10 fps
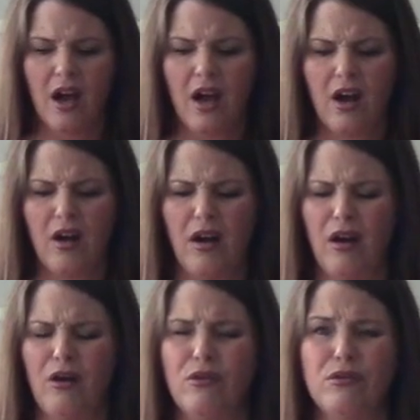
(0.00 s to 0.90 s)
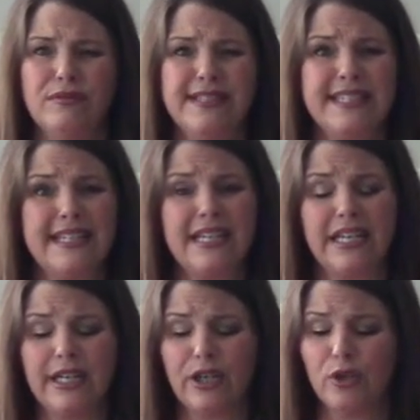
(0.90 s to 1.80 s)
Oh
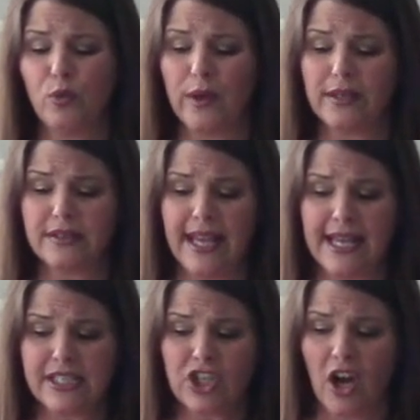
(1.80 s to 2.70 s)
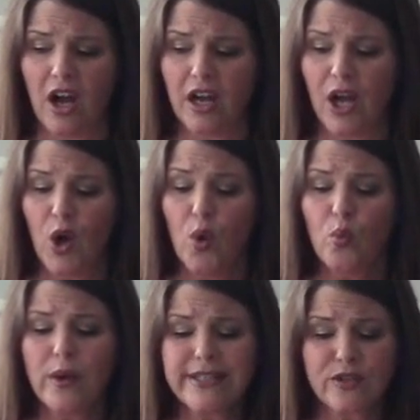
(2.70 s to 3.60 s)
dear, wailed Hedgehog.
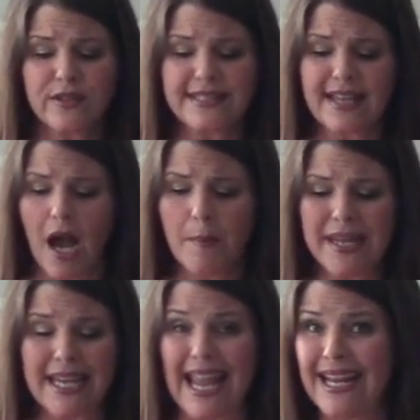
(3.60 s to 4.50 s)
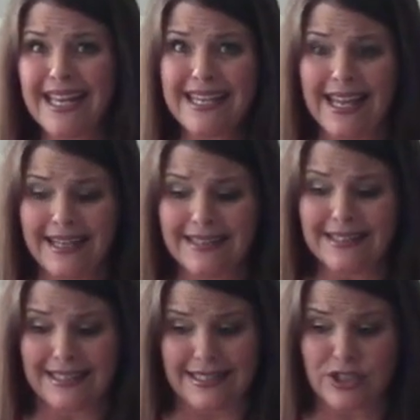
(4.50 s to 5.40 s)
Winter is coming and I can't
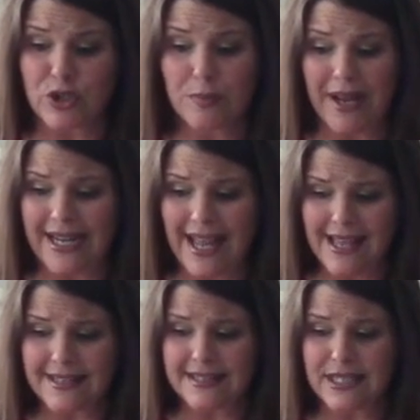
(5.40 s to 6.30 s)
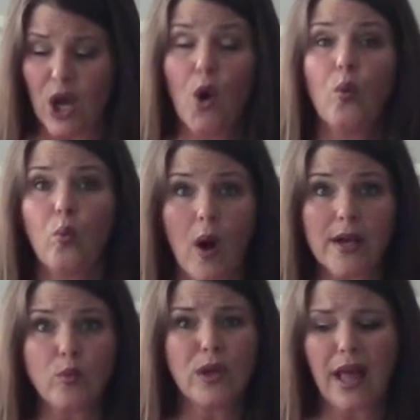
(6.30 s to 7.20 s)
get into my nest.
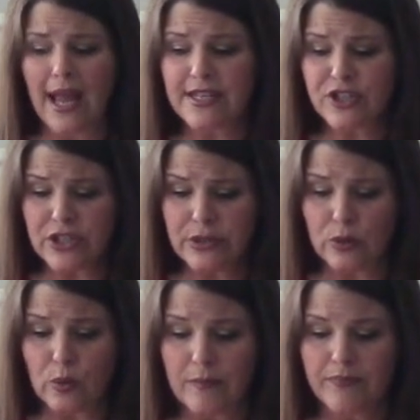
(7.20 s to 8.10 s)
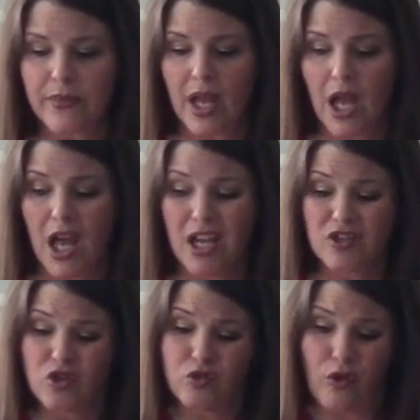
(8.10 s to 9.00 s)
What will I do?
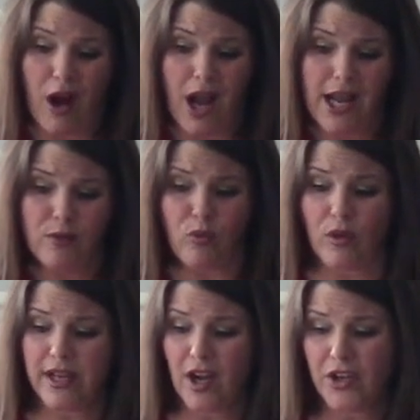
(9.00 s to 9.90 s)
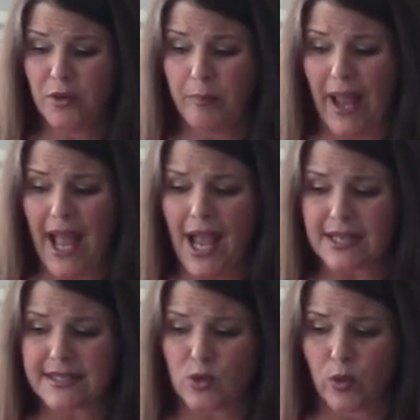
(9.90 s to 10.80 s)
Try rolling on your back,
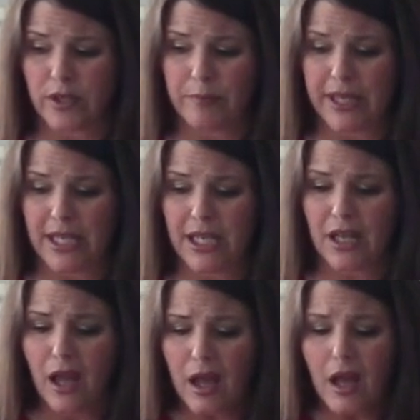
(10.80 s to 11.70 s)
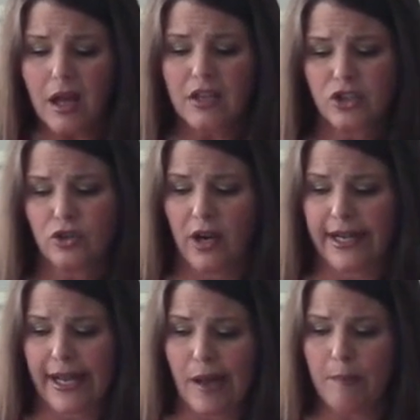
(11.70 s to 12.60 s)
snorted Pig,
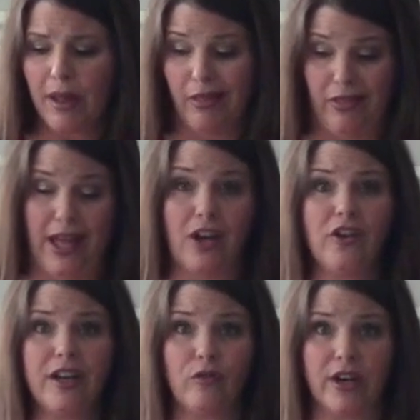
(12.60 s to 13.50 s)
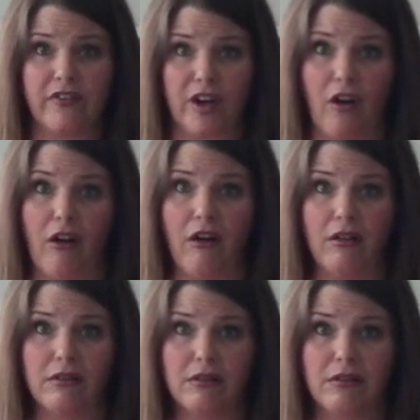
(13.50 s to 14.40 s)
trotting up. That'll get rid of it
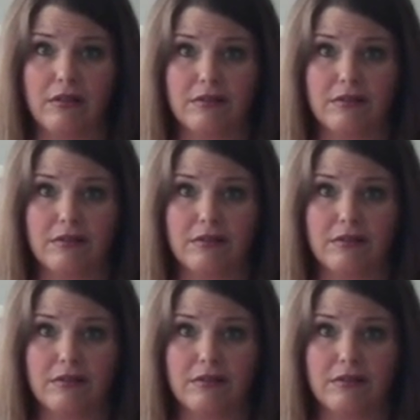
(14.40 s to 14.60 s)
all.